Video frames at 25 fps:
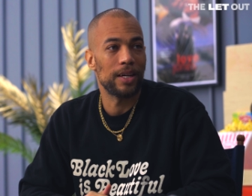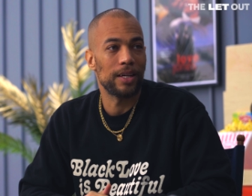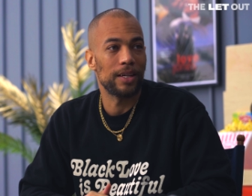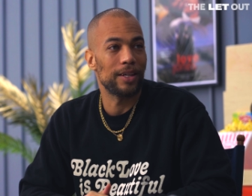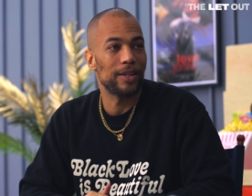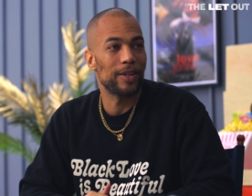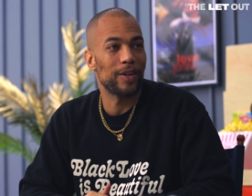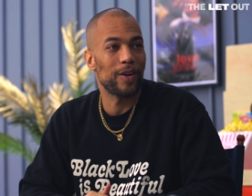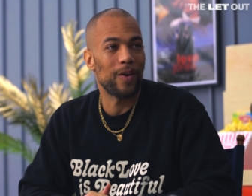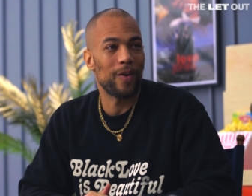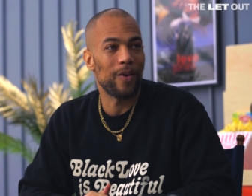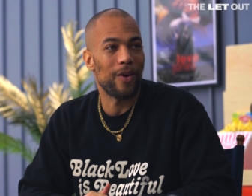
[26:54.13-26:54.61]

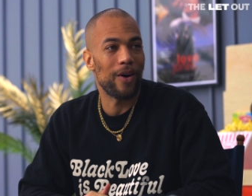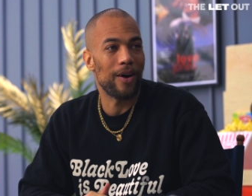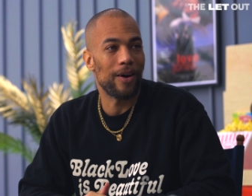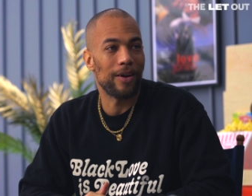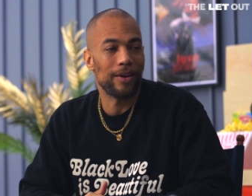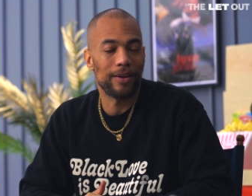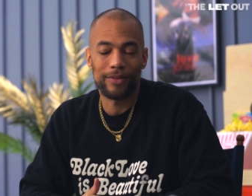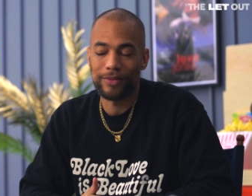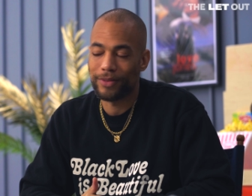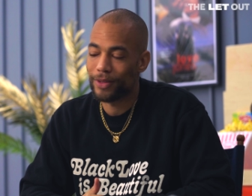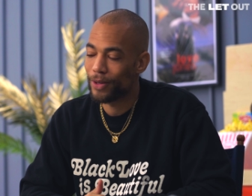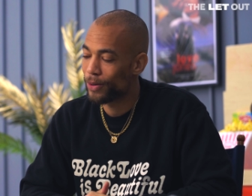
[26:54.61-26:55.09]
you know,
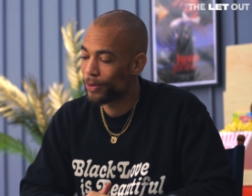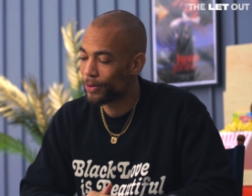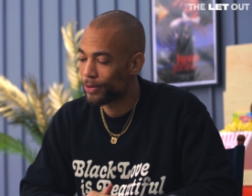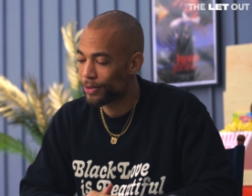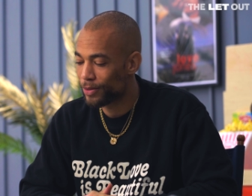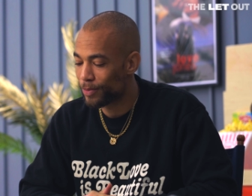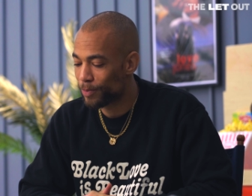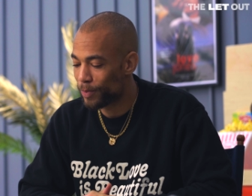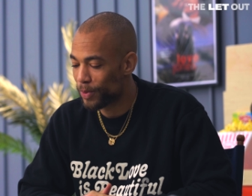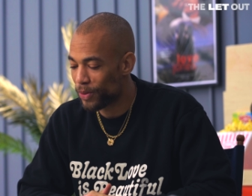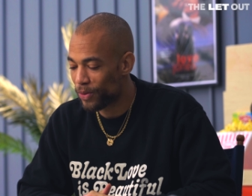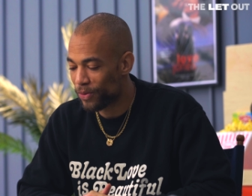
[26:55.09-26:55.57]
all of
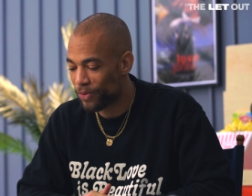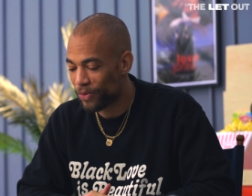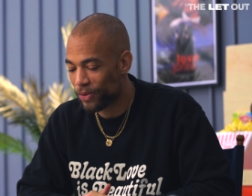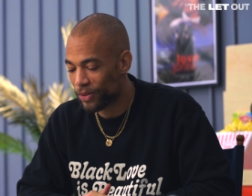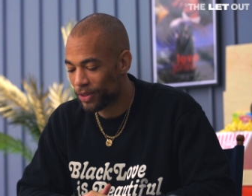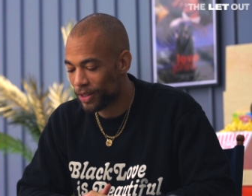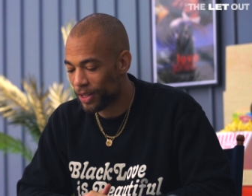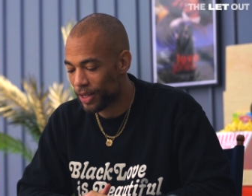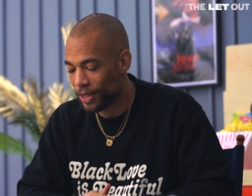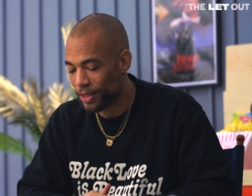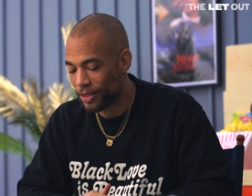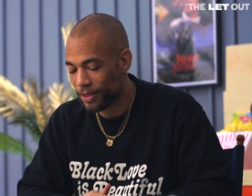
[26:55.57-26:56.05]
those beautiful
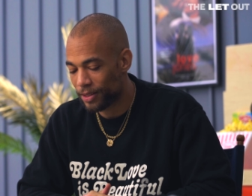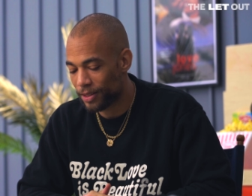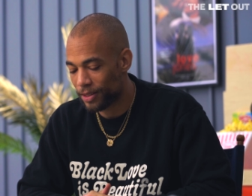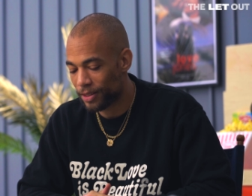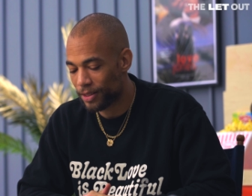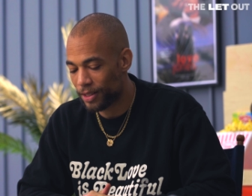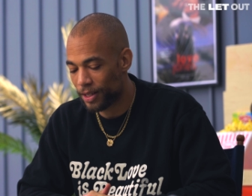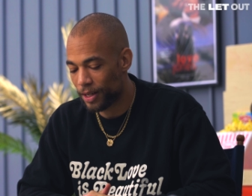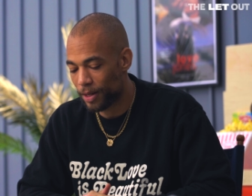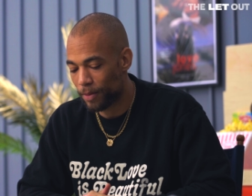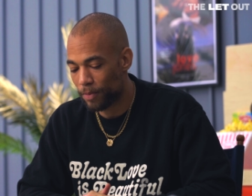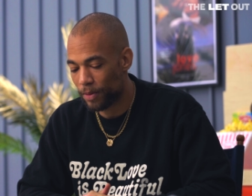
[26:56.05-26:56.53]
things that
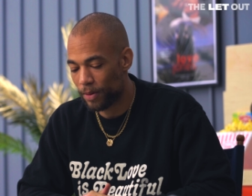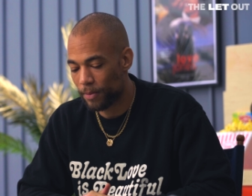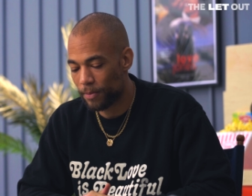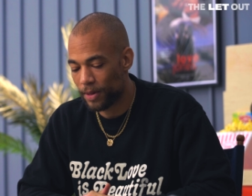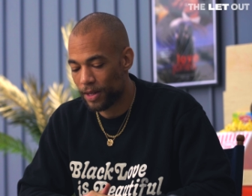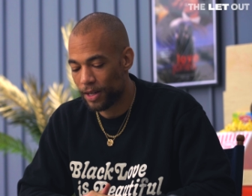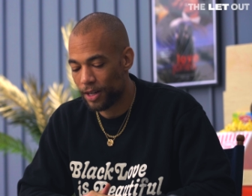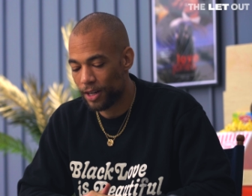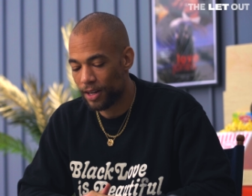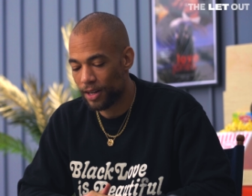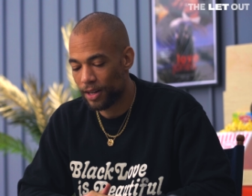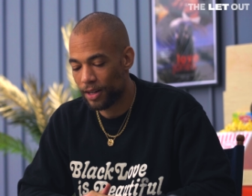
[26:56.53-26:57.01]
she
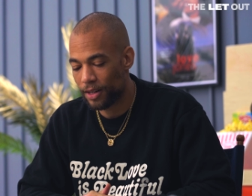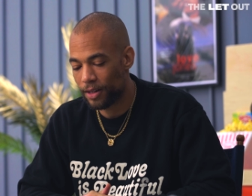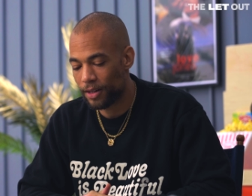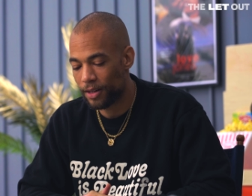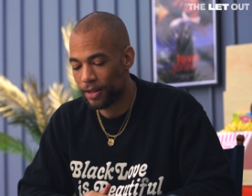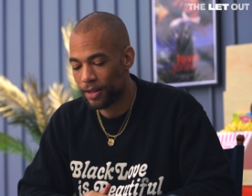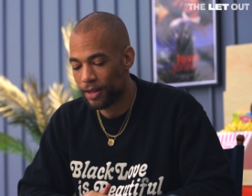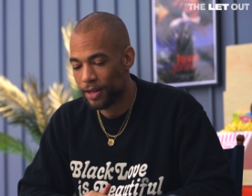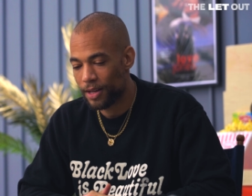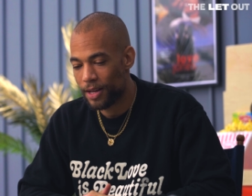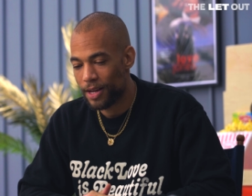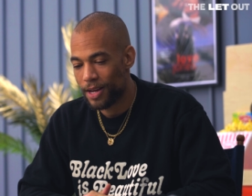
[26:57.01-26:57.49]
implemented and,
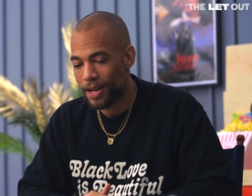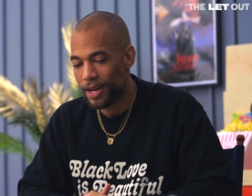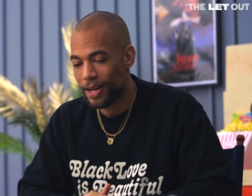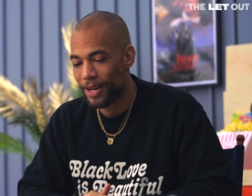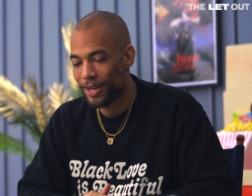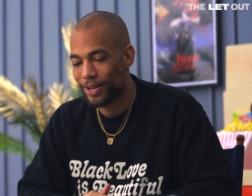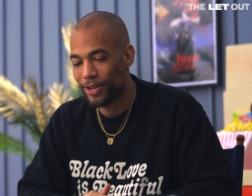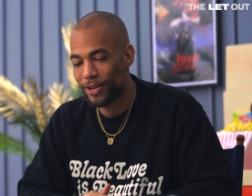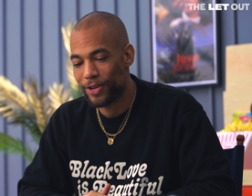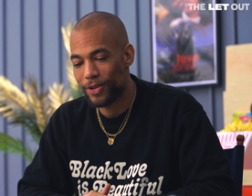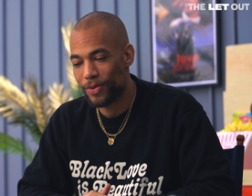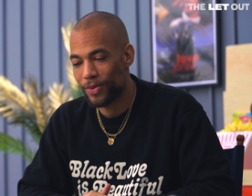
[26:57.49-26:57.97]

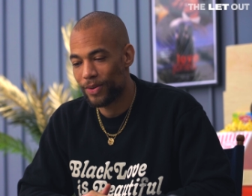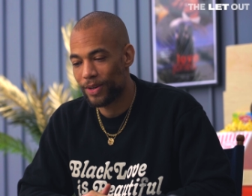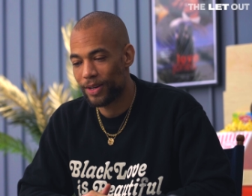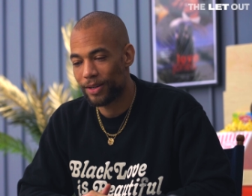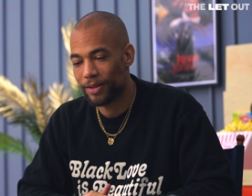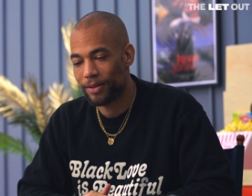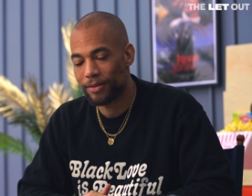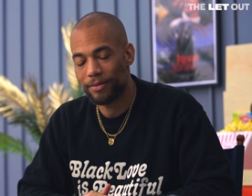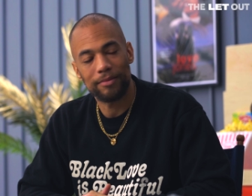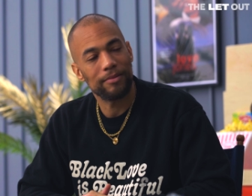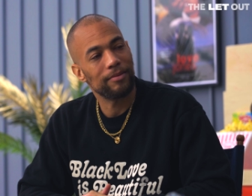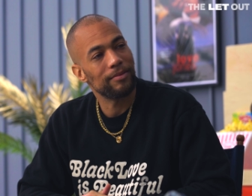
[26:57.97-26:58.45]
and do it,
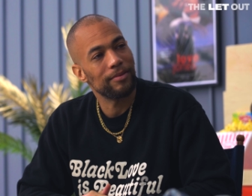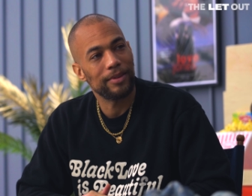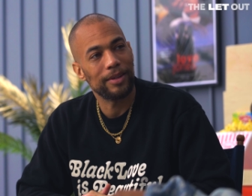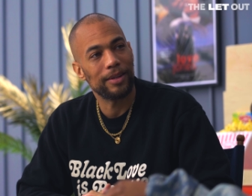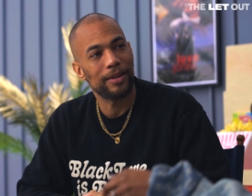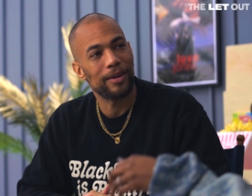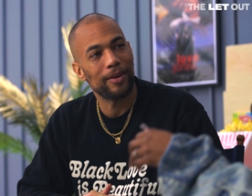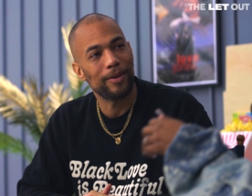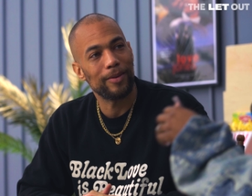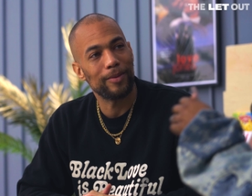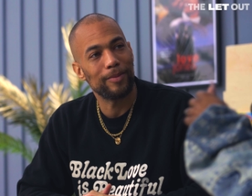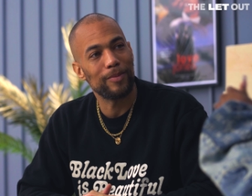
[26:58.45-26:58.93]
you
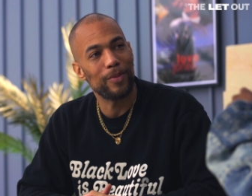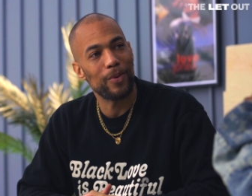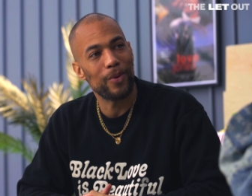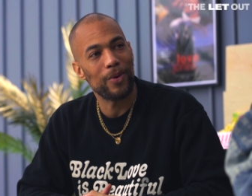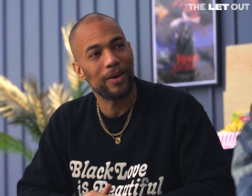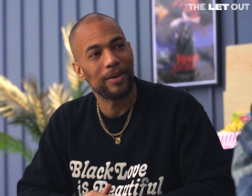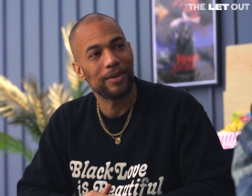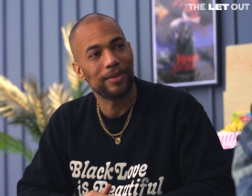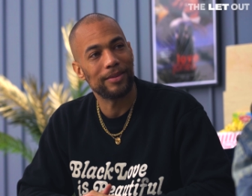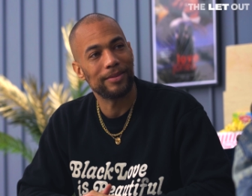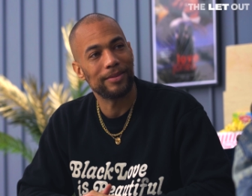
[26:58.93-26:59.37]
know, more.